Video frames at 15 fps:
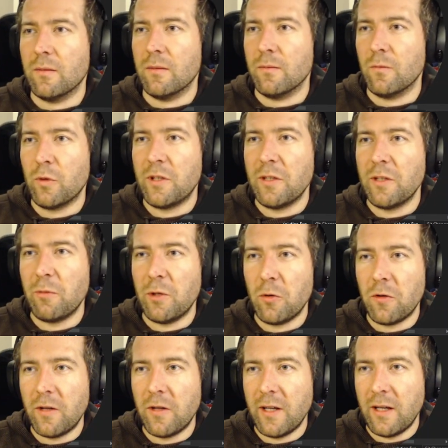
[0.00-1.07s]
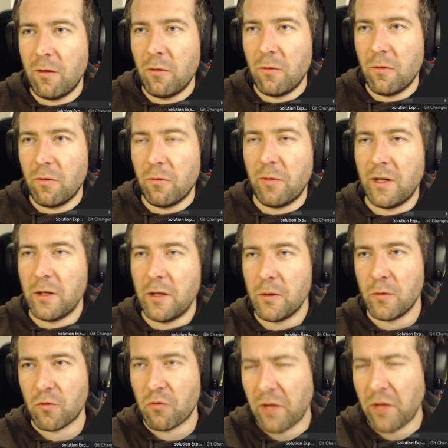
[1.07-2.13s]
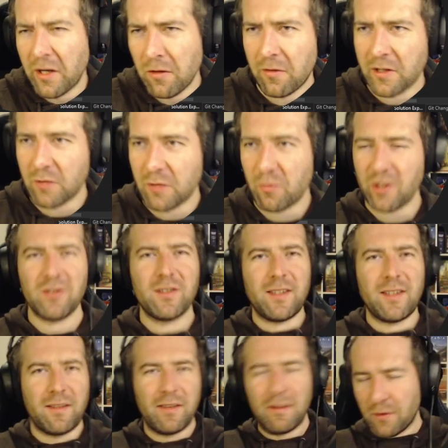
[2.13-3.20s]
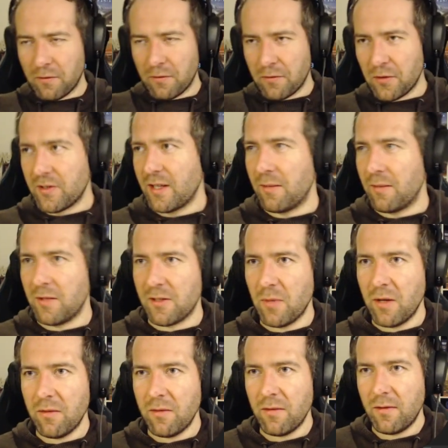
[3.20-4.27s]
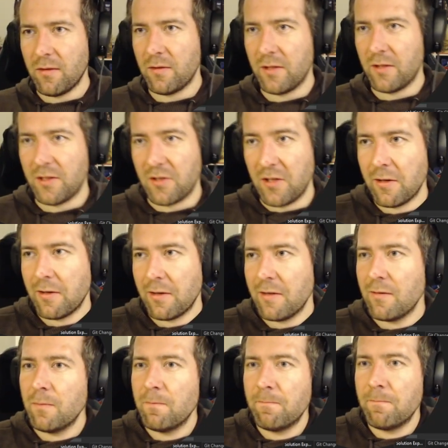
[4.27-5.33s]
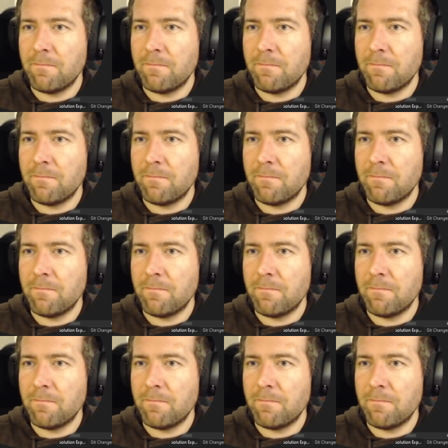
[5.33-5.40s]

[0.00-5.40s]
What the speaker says: What did we do today? We used regular expressions, I think for the first time this month, or this year even.